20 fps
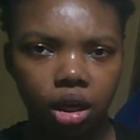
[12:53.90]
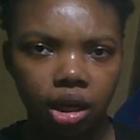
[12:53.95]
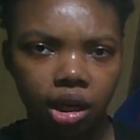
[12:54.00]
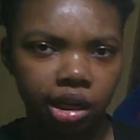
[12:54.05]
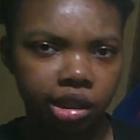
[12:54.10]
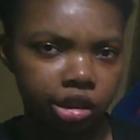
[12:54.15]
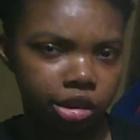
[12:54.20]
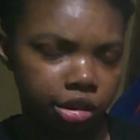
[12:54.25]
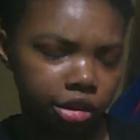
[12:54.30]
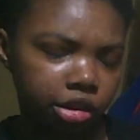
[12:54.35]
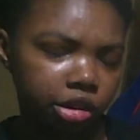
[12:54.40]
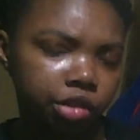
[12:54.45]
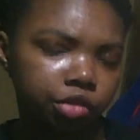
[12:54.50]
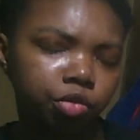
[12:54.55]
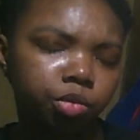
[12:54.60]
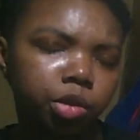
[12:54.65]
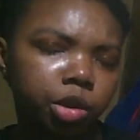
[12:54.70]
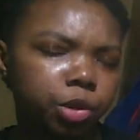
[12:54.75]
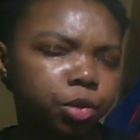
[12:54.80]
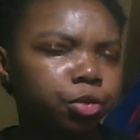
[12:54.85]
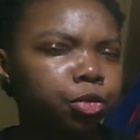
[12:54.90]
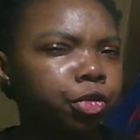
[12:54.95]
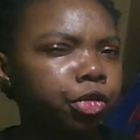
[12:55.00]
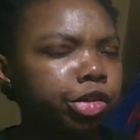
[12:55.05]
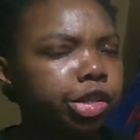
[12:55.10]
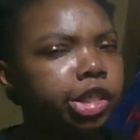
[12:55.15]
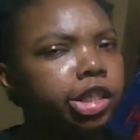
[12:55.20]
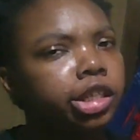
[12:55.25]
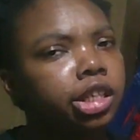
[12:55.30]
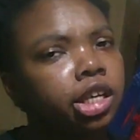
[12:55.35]
I shouldn't have been
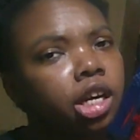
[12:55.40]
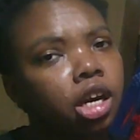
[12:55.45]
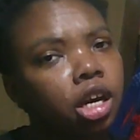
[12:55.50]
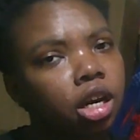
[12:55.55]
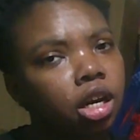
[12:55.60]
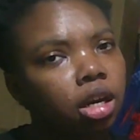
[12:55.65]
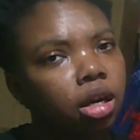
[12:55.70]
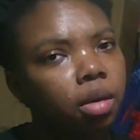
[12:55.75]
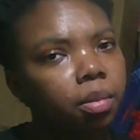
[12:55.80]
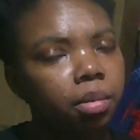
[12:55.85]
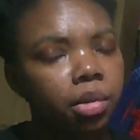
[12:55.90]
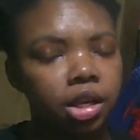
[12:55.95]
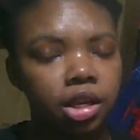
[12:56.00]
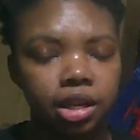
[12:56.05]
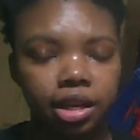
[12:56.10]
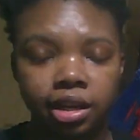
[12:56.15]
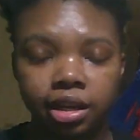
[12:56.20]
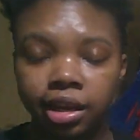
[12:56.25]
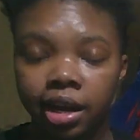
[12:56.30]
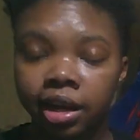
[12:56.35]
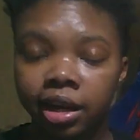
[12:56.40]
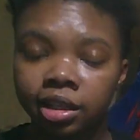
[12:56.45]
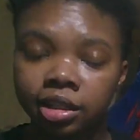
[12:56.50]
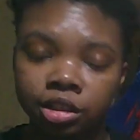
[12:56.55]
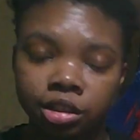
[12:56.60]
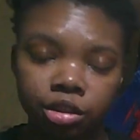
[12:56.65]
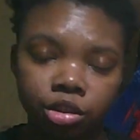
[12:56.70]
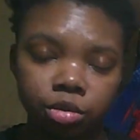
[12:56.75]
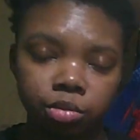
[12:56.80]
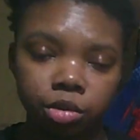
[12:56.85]
free, but like I can
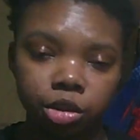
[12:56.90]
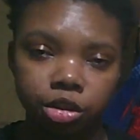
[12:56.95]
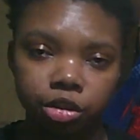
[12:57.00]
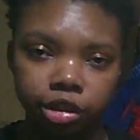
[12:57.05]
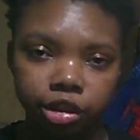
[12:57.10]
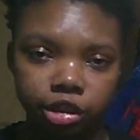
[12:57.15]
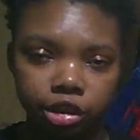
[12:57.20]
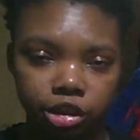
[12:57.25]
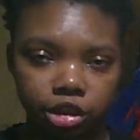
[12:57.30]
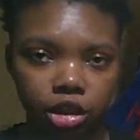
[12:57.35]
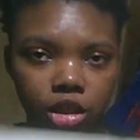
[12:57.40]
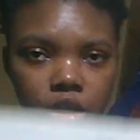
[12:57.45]
still be cringe.